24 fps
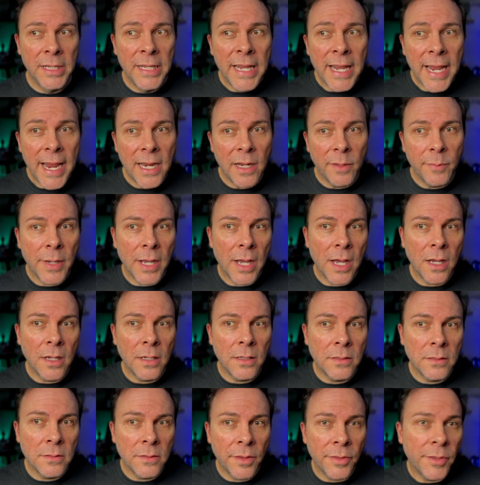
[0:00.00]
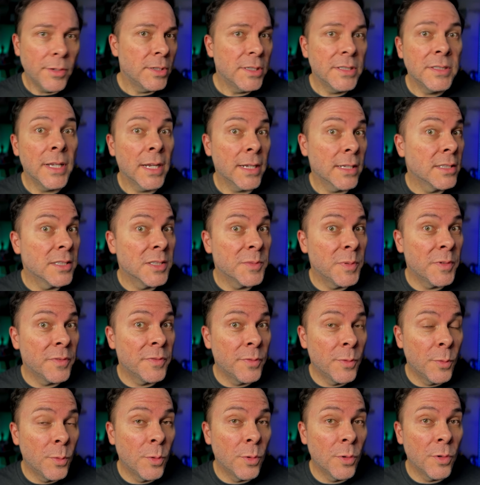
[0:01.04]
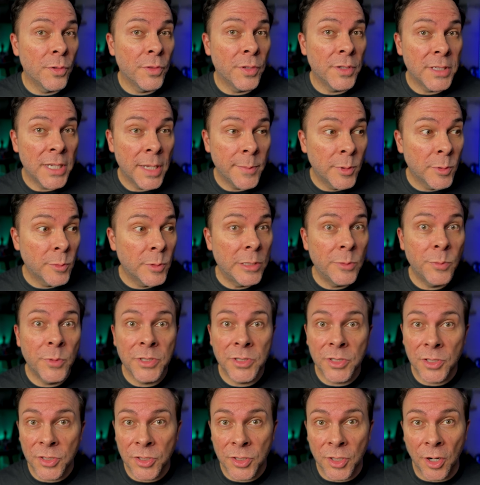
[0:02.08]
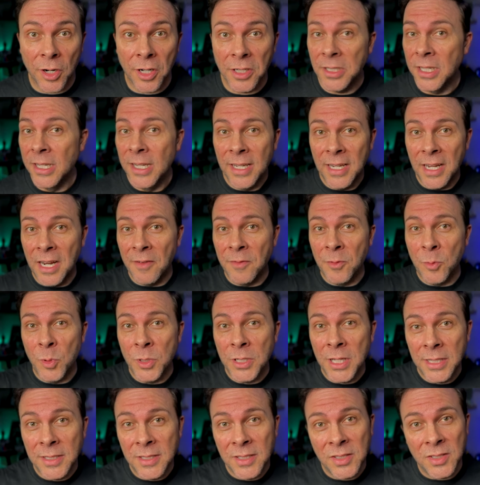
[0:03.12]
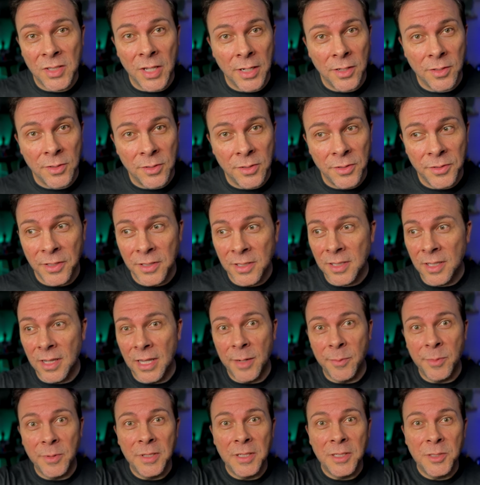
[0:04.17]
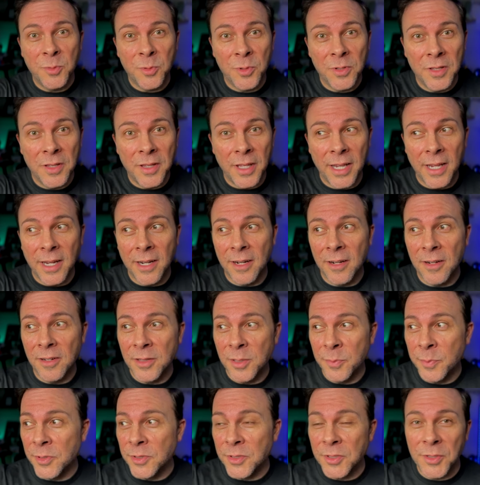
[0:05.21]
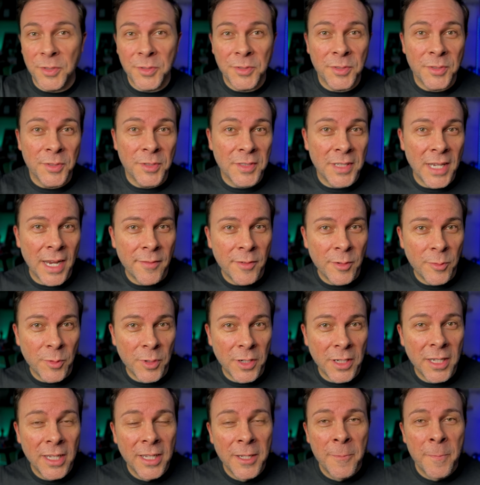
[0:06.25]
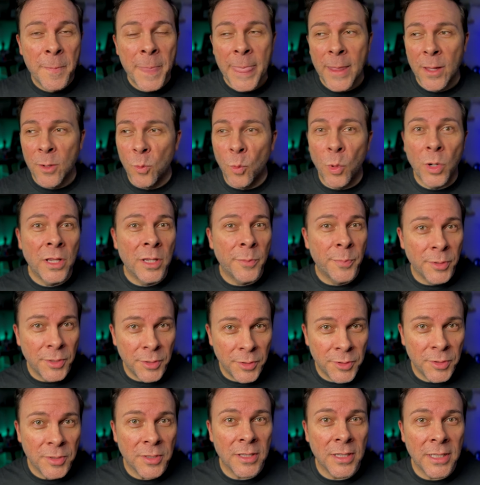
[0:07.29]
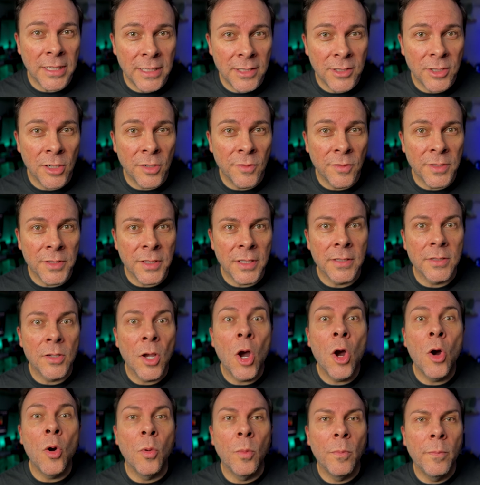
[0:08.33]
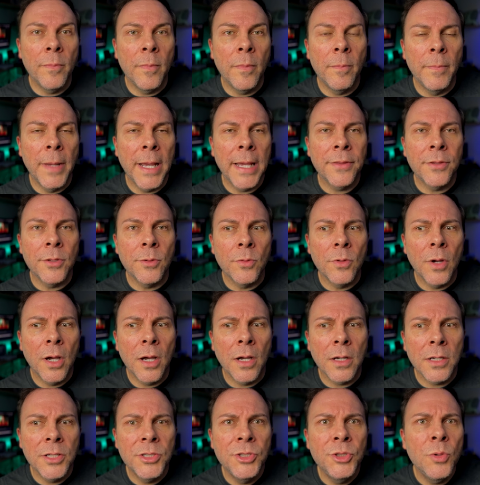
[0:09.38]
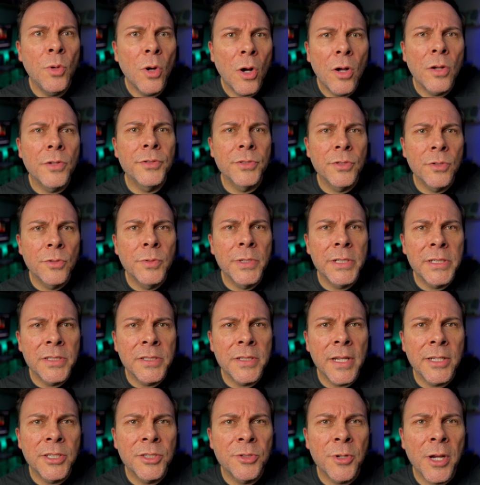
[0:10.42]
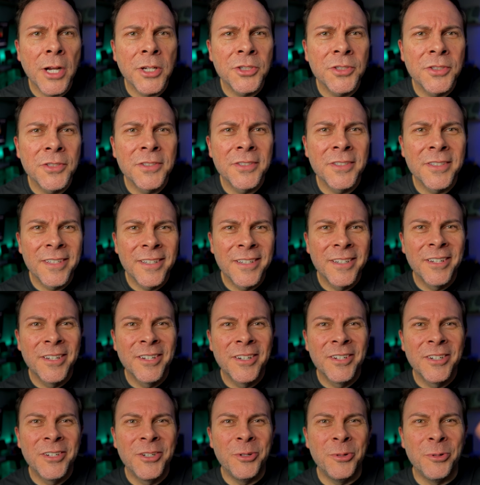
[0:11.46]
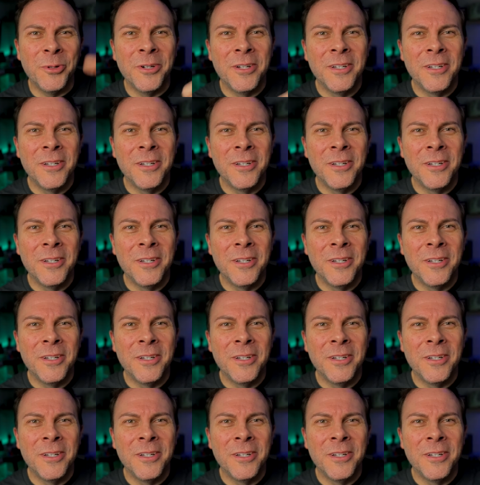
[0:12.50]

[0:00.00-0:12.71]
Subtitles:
And about 30 seconds before the table read was to start, everyone had settled. The celebrities were there, the producers, everyone. One of the producers leans over and says, "Oh, Matthew, could you also read stage directions?" Cool.